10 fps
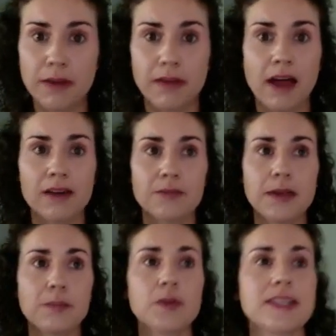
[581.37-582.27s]
A lot of
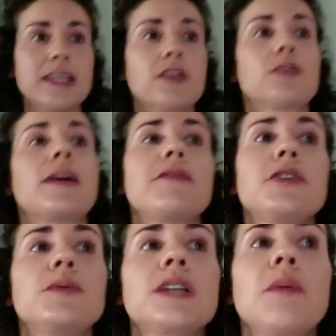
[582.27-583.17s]
people see their
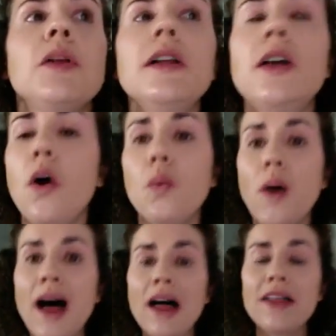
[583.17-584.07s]
revenue double
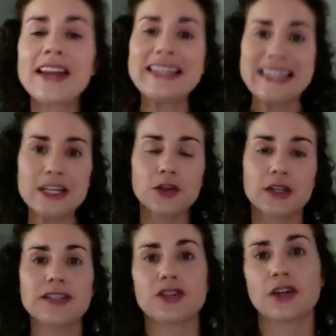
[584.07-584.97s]
while they
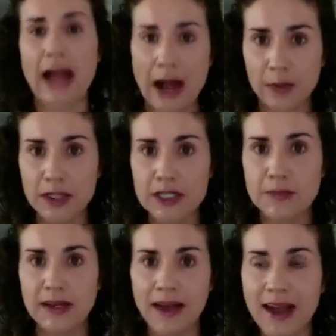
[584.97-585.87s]
decrease their hours
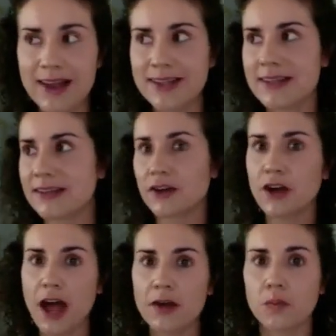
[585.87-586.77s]
because they're
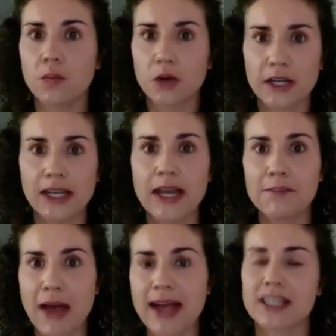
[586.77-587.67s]
not working in
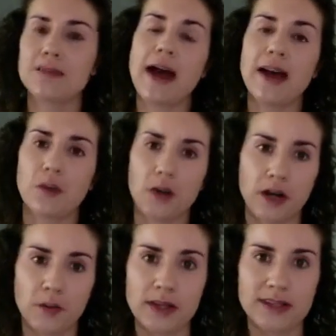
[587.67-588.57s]
back-to-back
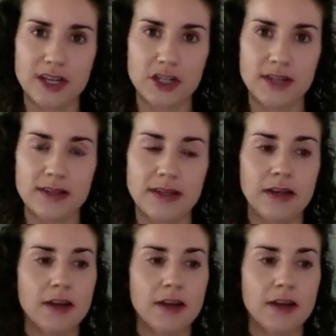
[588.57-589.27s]
one-on-one sessions.